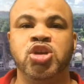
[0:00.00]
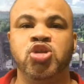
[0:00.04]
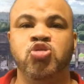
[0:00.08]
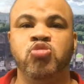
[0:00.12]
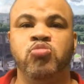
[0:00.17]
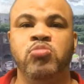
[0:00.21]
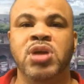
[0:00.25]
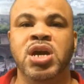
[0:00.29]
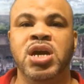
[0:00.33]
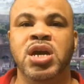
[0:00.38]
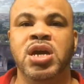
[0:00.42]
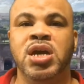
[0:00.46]
you
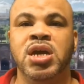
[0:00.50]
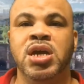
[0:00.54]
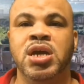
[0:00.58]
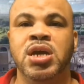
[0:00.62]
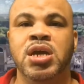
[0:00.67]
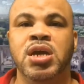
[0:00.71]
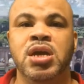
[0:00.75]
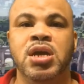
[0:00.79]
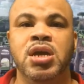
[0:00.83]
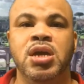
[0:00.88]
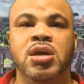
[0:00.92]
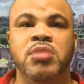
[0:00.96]
may
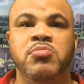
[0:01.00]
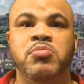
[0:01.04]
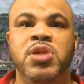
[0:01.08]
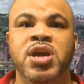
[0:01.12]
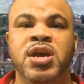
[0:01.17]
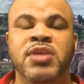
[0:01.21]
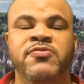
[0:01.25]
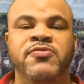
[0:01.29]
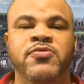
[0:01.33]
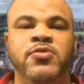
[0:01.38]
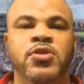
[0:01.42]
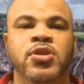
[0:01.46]

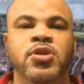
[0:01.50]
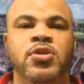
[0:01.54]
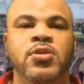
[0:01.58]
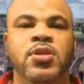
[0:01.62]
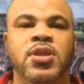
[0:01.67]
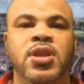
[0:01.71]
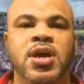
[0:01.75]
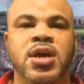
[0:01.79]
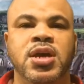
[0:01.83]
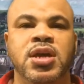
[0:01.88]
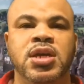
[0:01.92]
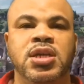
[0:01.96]
pay for your
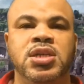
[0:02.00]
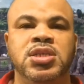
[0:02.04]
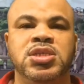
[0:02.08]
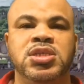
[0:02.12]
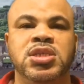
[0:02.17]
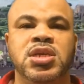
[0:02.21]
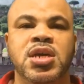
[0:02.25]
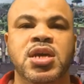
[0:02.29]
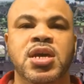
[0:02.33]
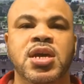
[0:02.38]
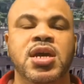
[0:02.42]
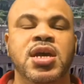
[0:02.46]
luggage,
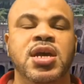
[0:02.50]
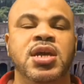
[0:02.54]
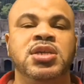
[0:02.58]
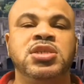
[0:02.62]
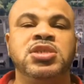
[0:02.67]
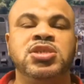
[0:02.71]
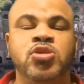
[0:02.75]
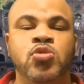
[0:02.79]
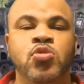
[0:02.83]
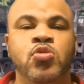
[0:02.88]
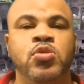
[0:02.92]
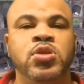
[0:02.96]
and
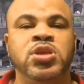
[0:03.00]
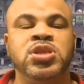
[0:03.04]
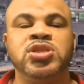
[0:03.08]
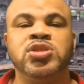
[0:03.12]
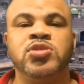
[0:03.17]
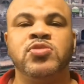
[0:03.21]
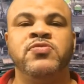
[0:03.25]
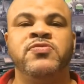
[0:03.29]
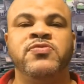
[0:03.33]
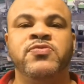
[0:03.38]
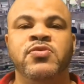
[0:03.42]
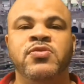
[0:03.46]
so on and
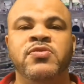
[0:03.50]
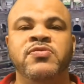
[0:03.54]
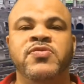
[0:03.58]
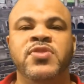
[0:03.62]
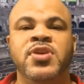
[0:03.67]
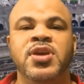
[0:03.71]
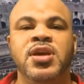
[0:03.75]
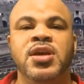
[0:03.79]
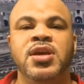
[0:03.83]
so forth.